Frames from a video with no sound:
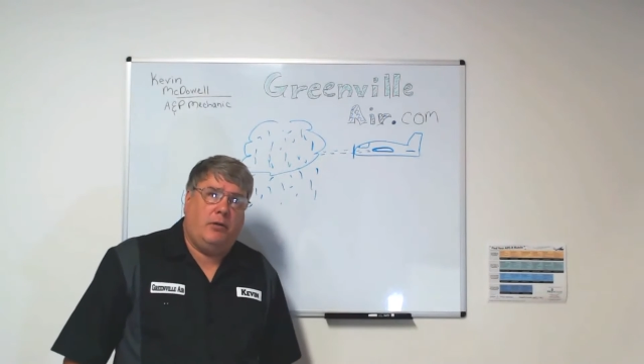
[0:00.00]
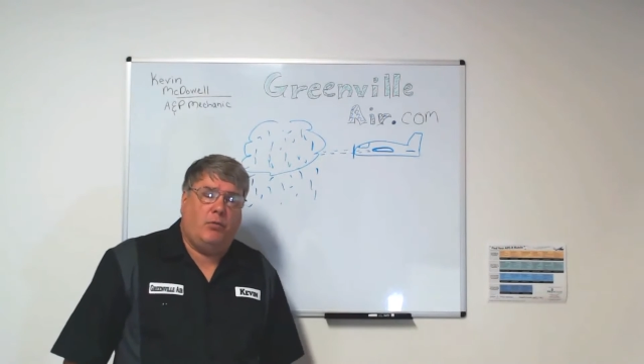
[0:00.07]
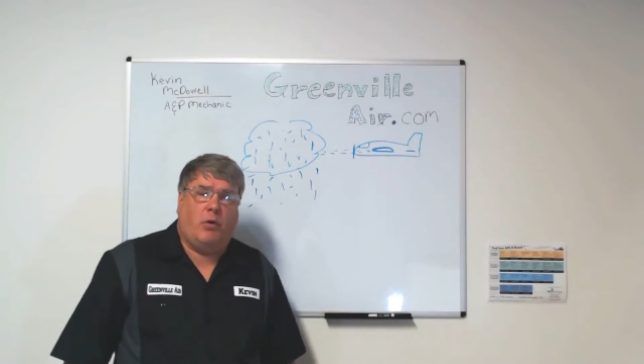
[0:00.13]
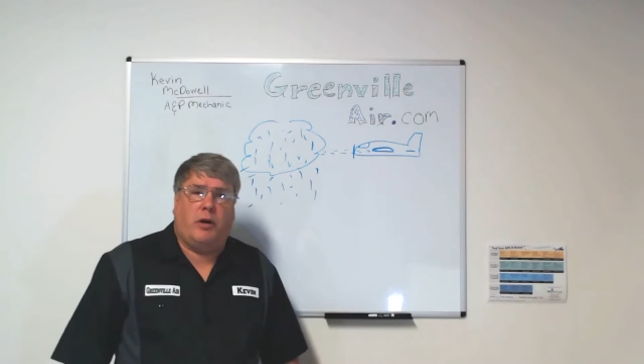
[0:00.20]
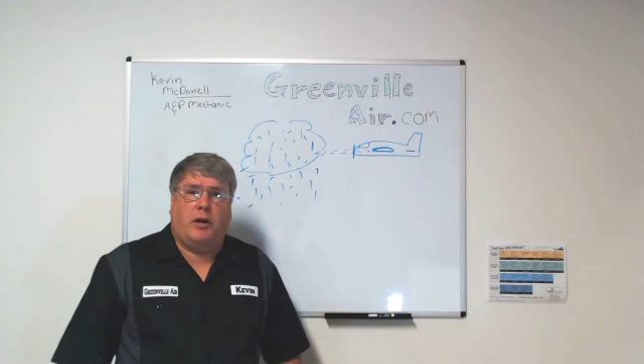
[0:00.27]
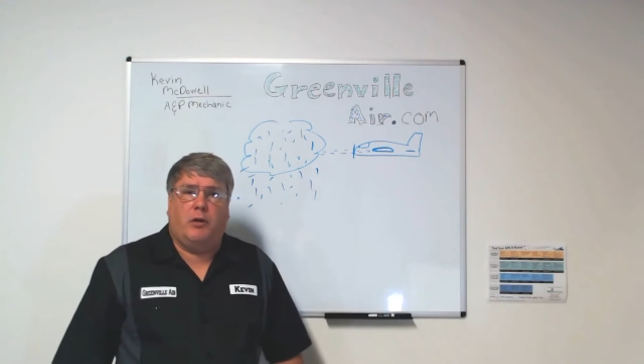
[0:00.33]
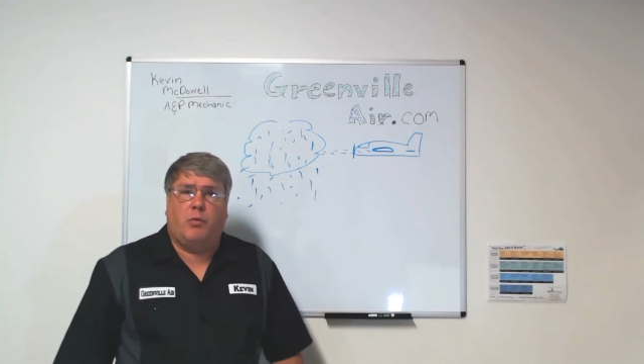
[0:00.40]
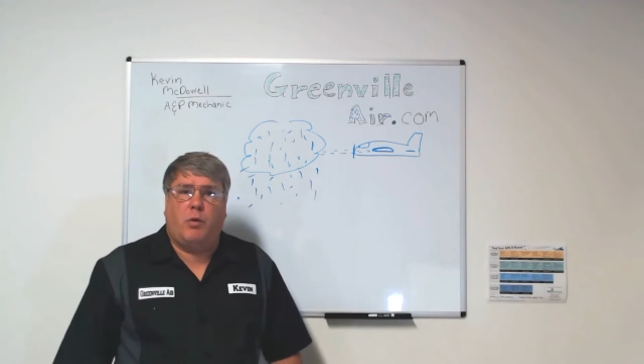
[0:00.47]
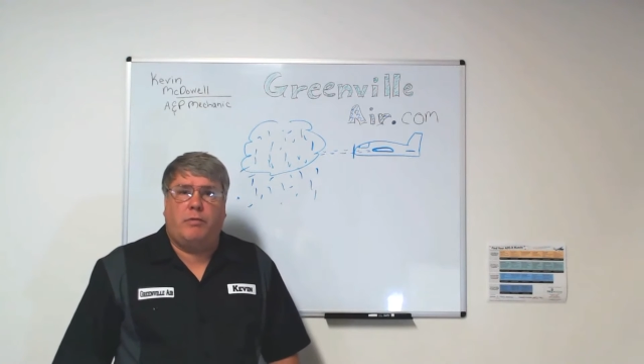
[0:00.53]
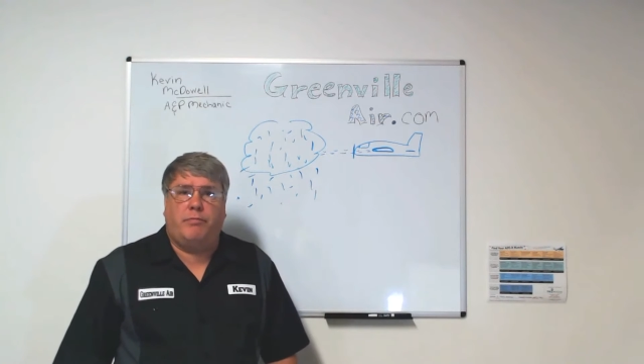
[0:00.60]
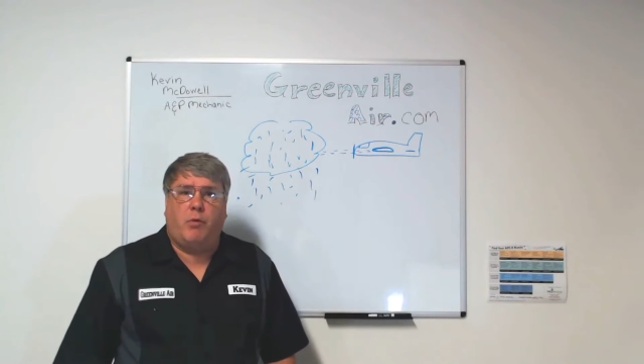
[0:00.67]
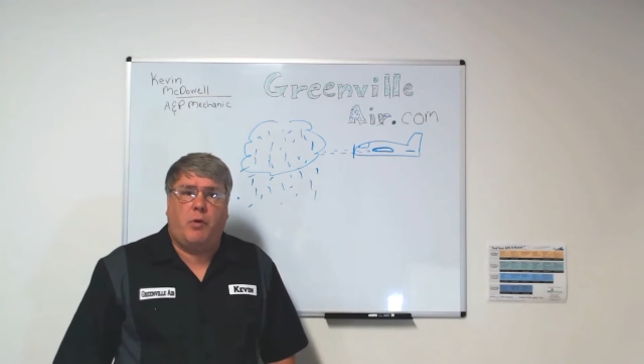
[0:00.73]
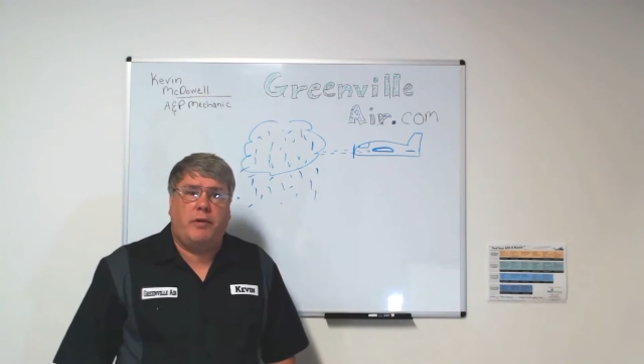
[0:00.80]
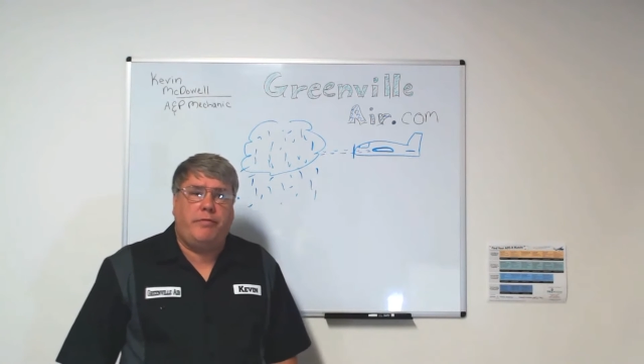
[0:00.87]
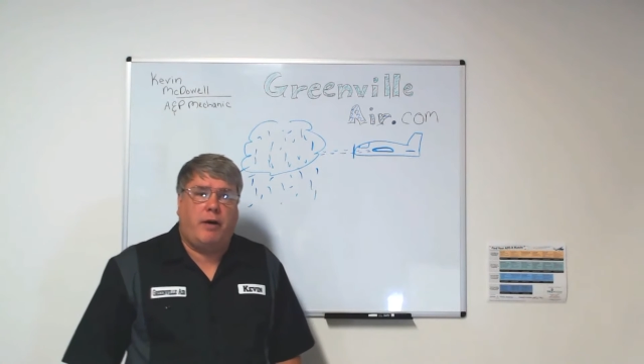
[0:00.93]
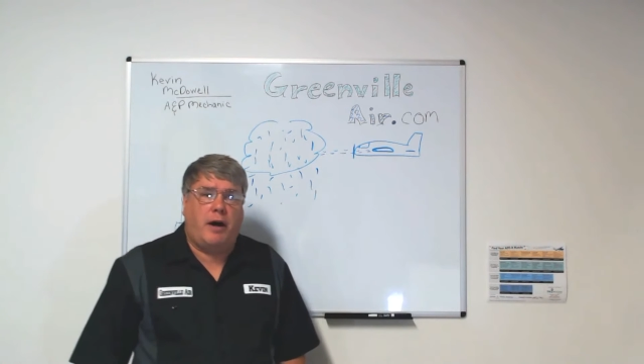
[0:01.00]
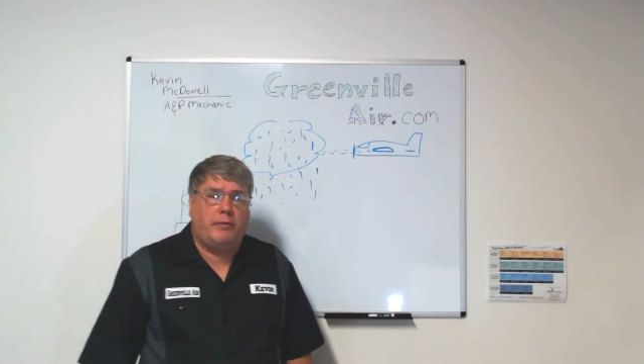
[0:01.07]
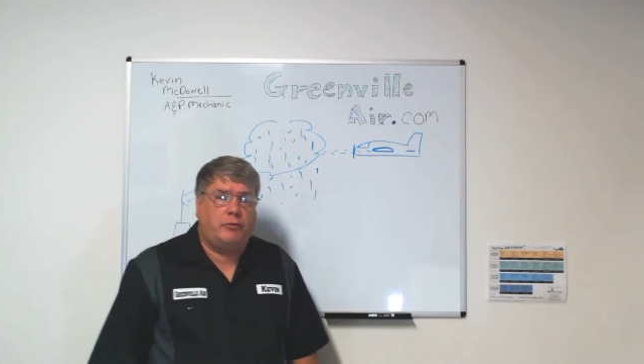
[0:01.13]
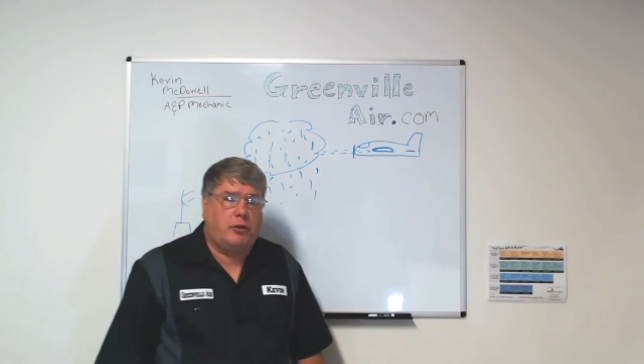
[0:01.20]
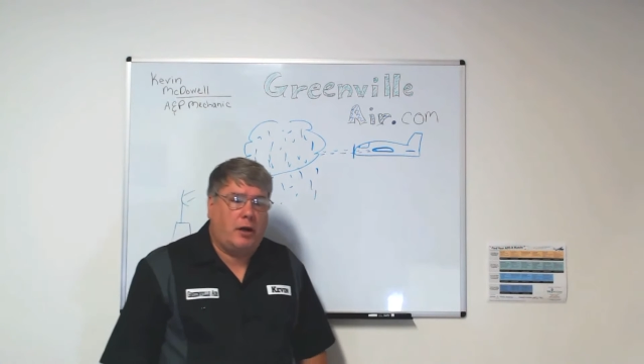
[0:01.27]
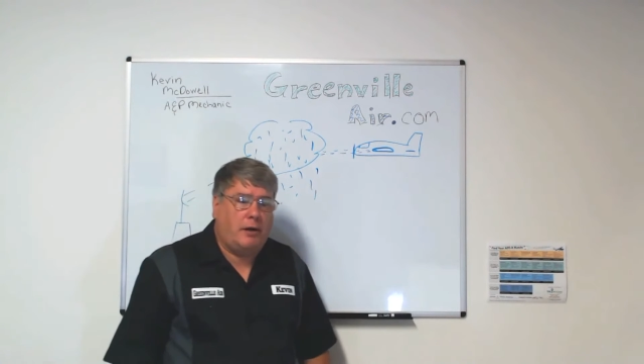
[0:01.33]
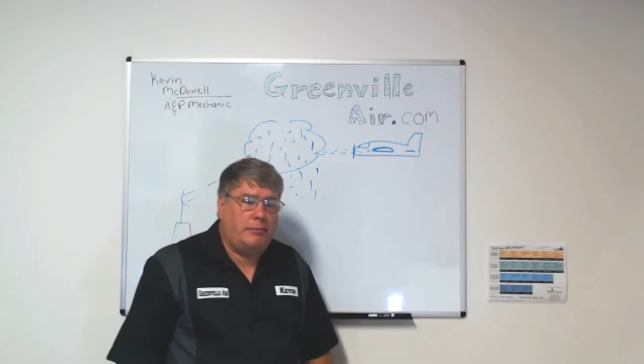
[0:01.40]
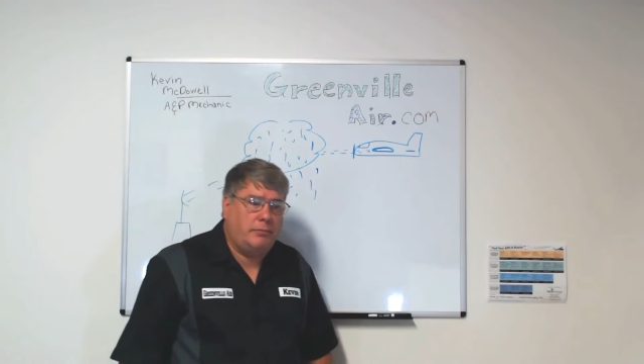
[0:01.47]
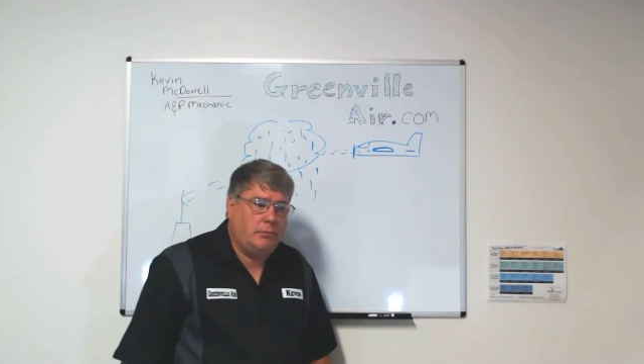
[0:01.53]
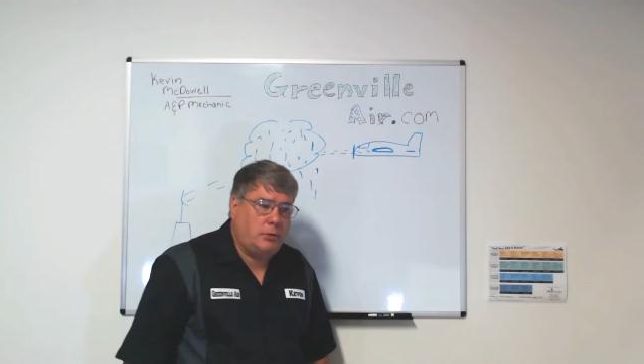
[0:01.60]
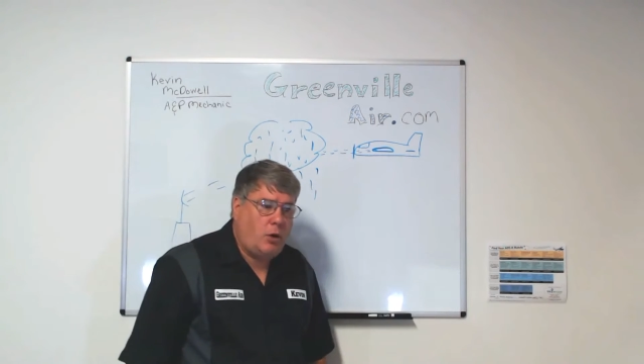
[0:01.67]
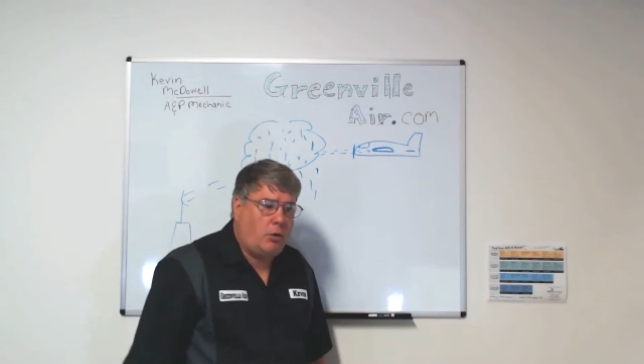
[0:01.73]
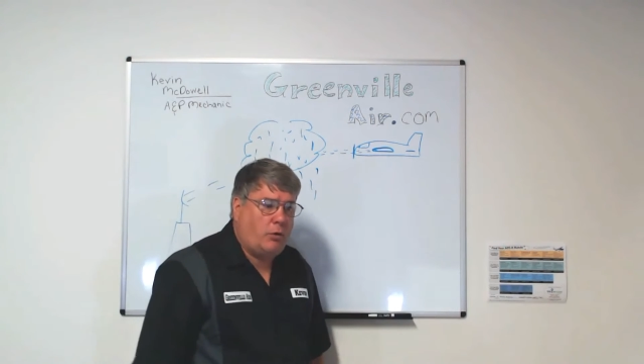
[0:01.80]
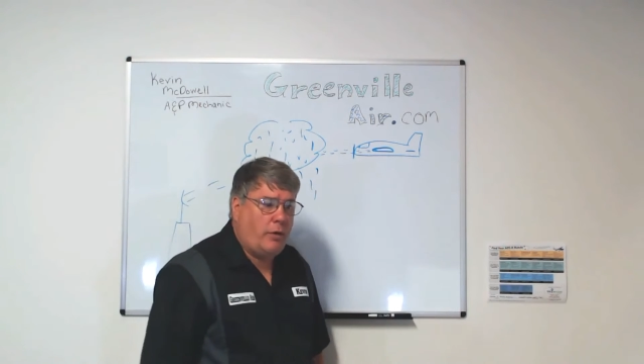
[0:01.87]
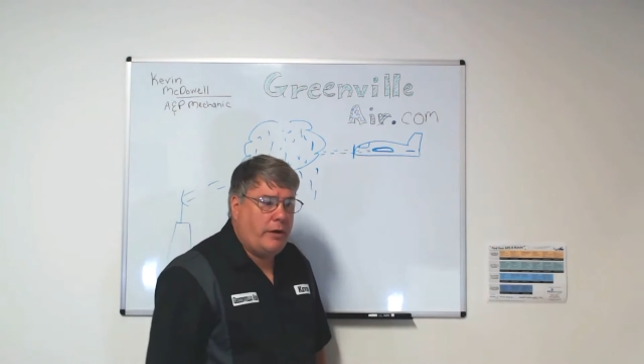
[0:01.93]
working at a 145 shop
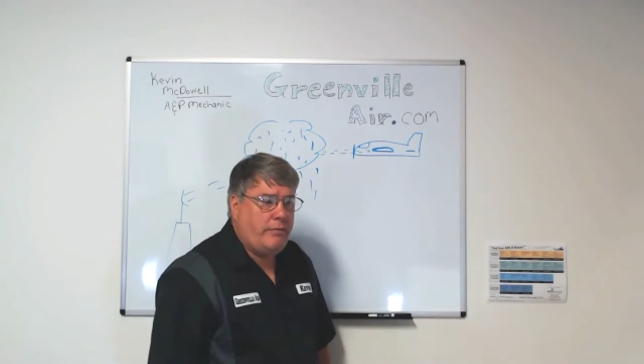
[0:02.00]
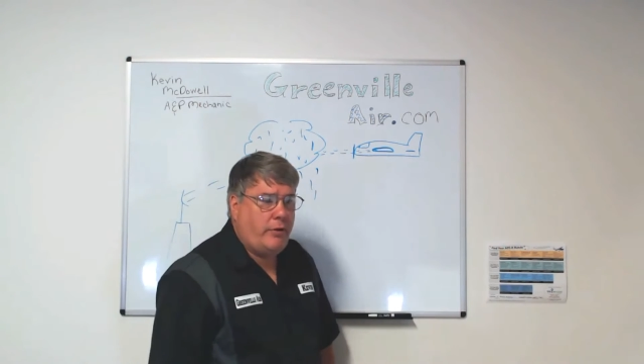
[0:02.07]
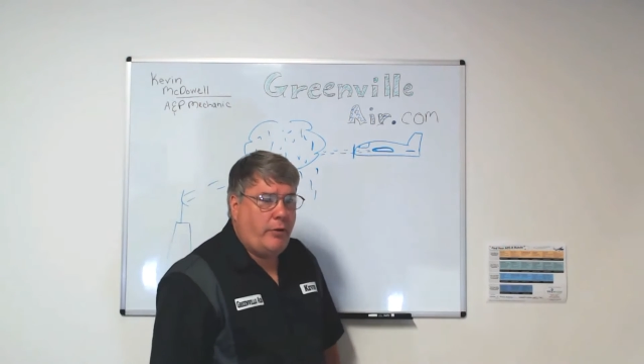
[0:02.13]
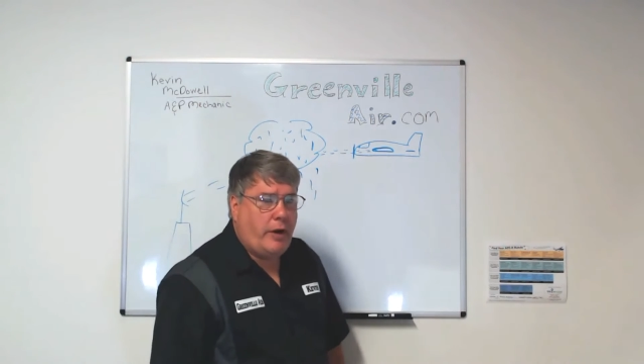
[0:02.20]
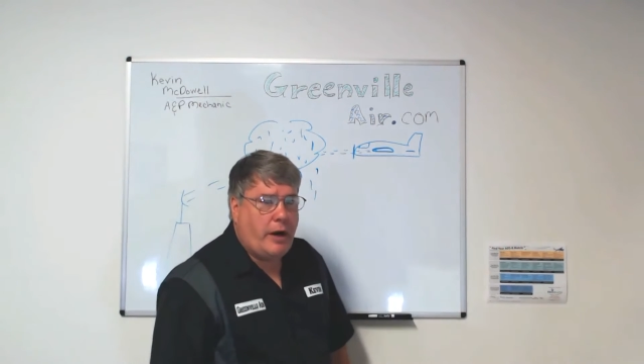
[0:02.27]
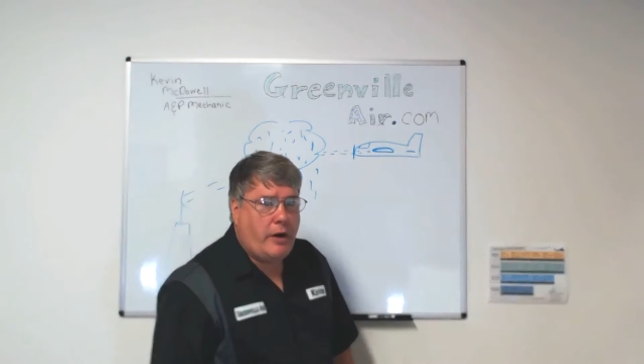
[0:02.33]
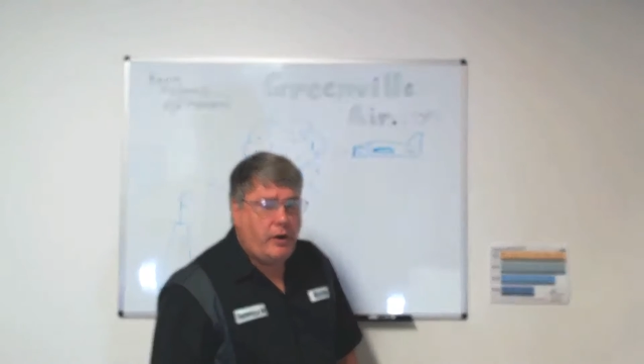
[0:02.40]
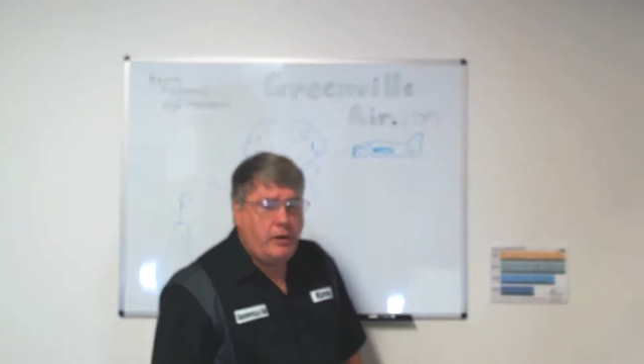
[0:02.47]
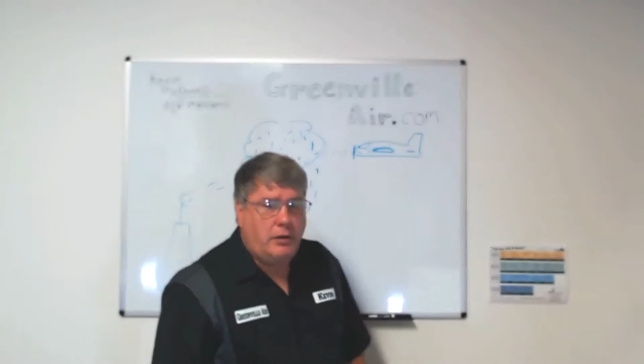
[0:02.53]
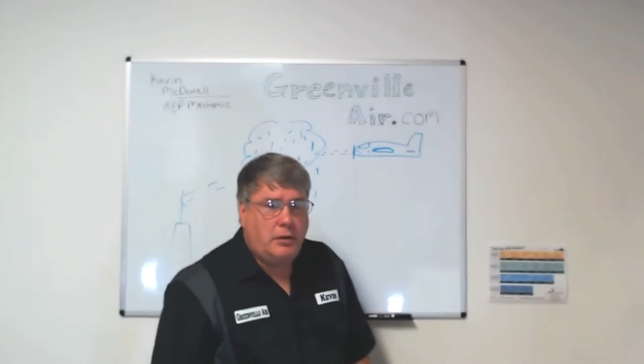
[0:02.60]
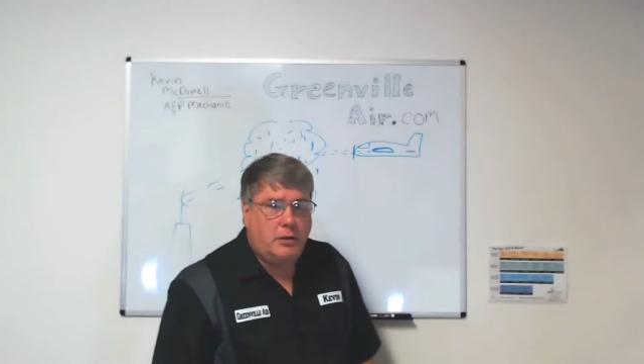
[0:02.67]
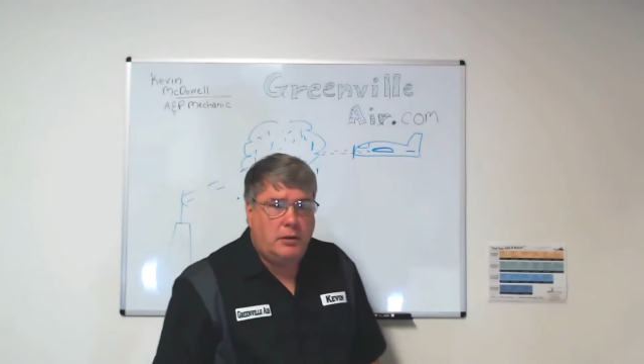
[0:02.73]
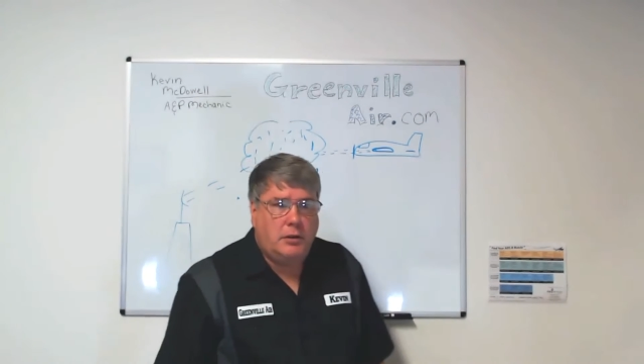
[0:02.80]
called Greenville Air.